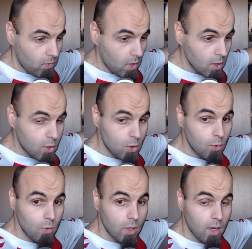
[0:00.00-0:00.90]

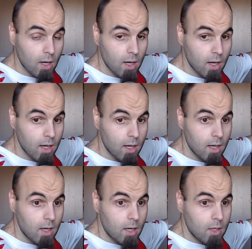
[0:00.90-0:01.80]
two
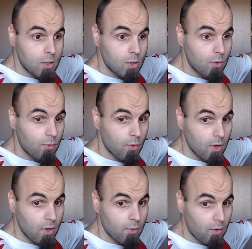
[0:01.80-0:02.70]

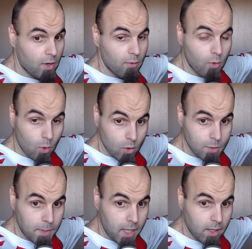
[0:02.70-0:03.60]
front floor
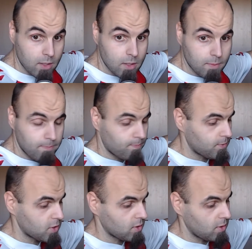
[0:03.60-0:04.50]
speakers,
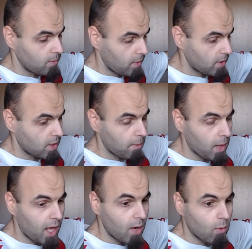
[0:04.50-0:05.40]
so a couple
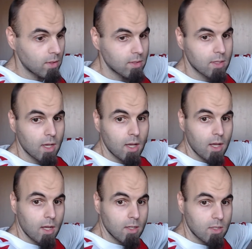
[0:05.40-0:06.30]
high ones,
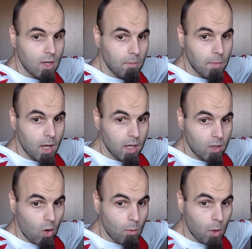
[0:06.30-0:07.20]
some
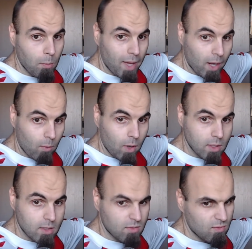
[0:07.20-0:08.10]
normal back
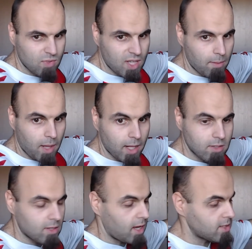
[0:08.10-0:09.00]
ones, satellite
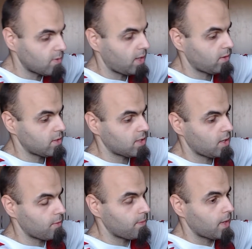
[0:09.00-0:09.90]
size around this
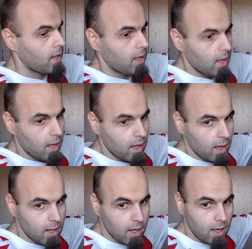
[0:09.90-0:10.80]
here,
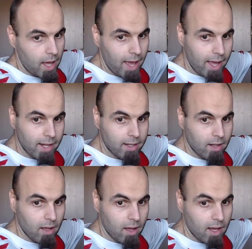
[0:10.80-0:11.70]
and
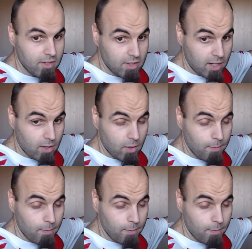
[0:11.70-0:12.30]
a center.